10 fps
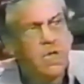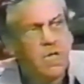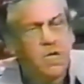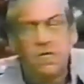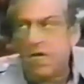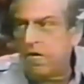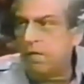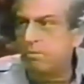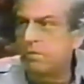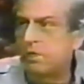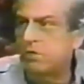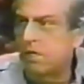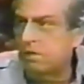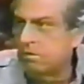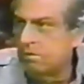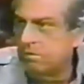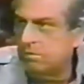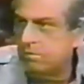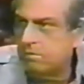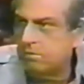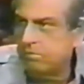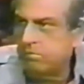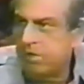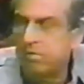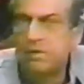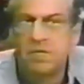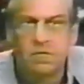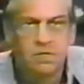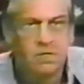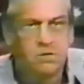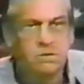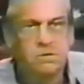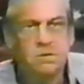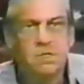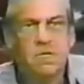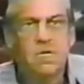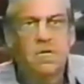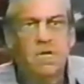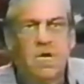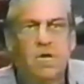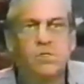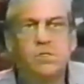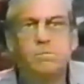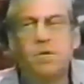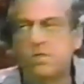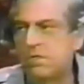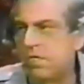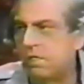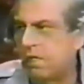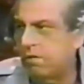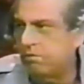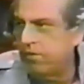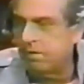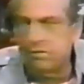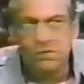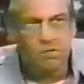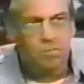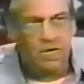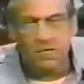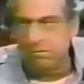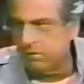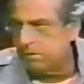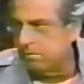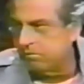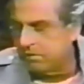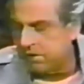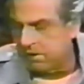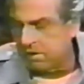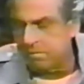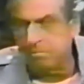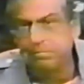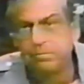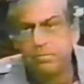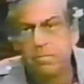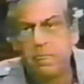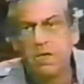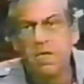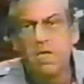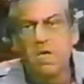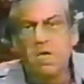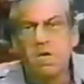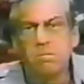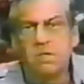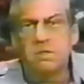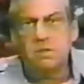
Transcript: he named his uncle, Frederick Delano, as the president of the Federal Reserve Bank of Richmond, Virginia. But